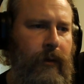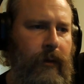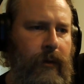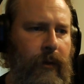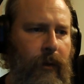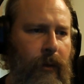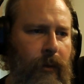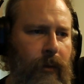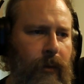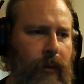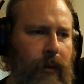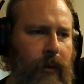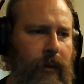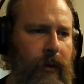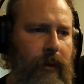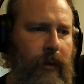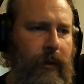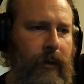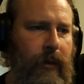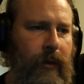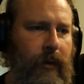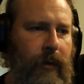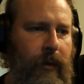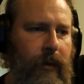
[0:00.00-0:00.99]
So
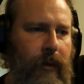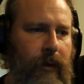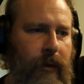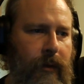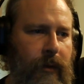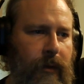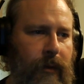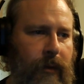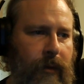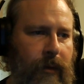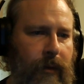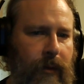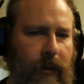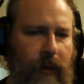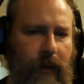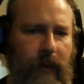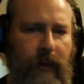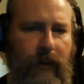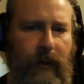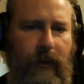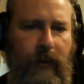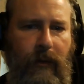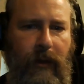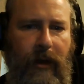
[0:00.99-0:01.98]

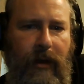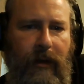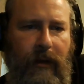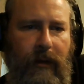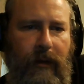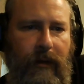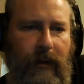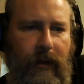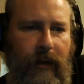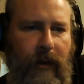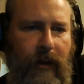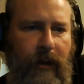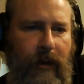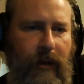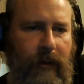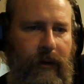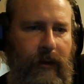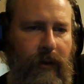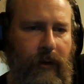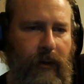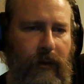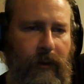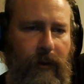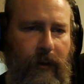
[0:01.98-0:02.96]
this is great to
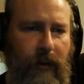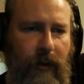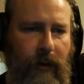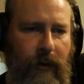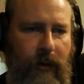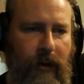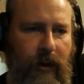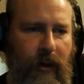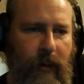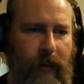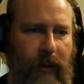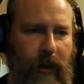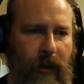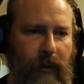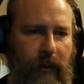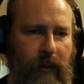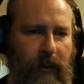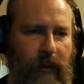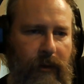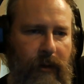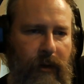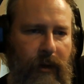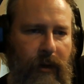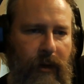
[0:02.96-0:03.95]
learn
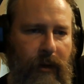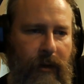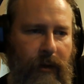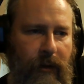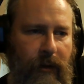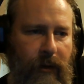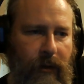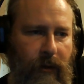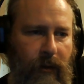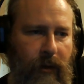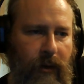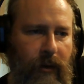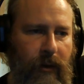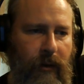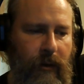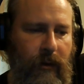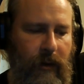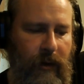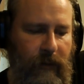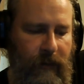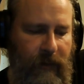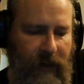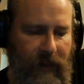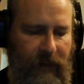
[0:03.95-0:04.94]
about
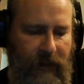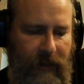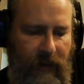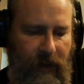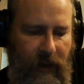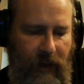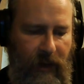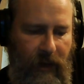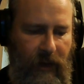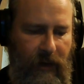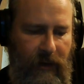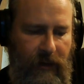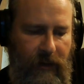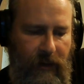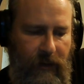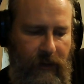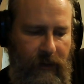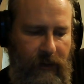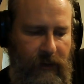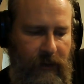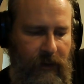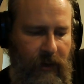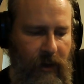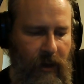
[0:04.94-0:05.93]
your
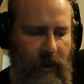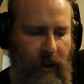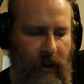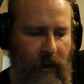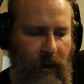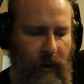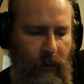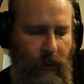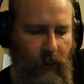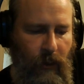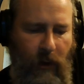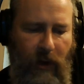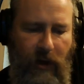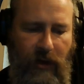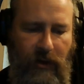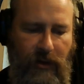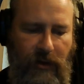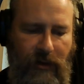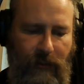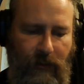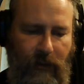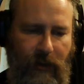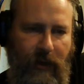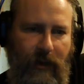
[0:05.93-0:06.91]
investigations. When
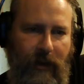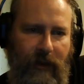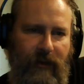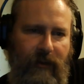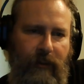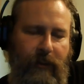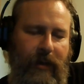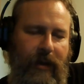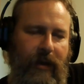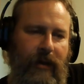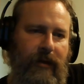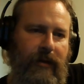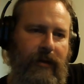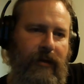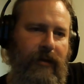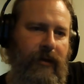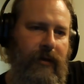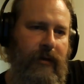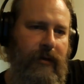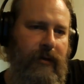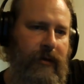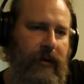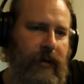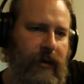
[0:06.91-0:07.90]
should we expect
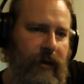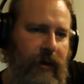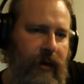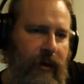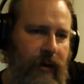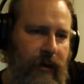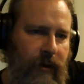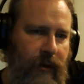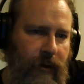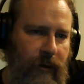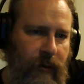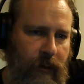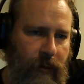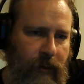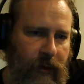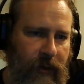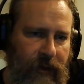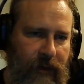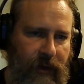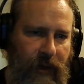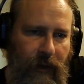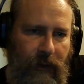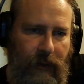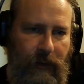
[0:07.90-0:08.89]
to hear
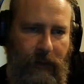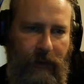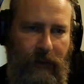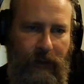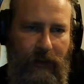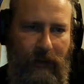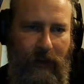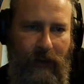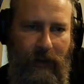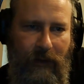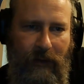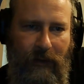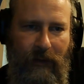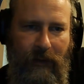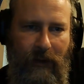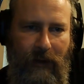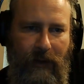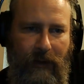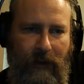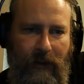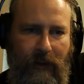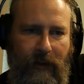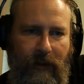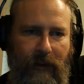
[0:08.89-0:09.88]
results
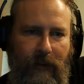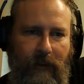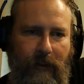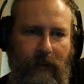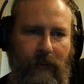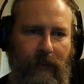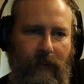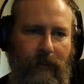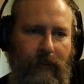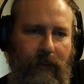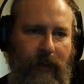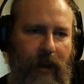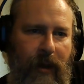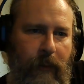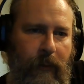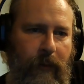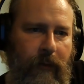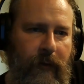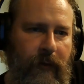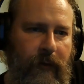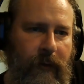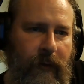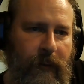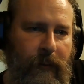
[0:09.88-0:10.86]
and
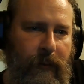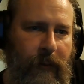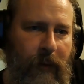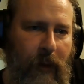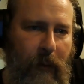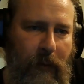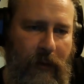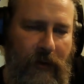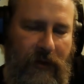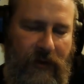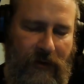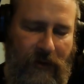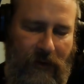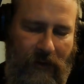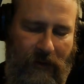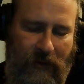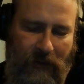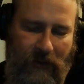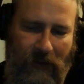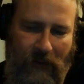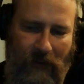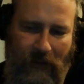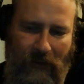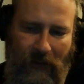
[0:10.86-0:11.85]
papers published
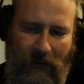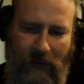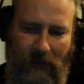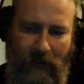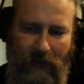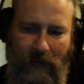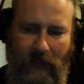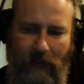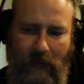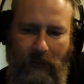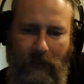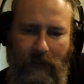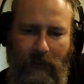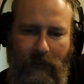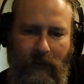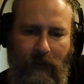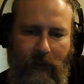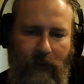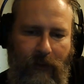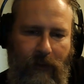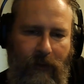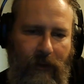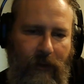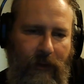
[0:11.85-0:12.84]
on
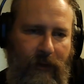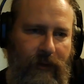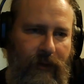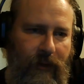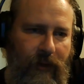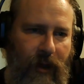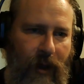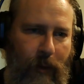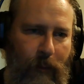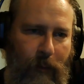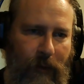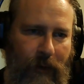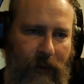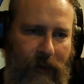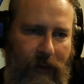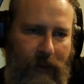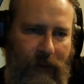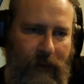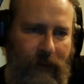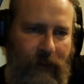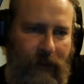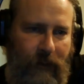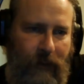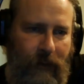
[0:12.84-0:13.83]
these
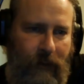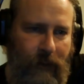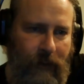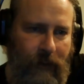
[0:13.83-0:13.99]
anomalous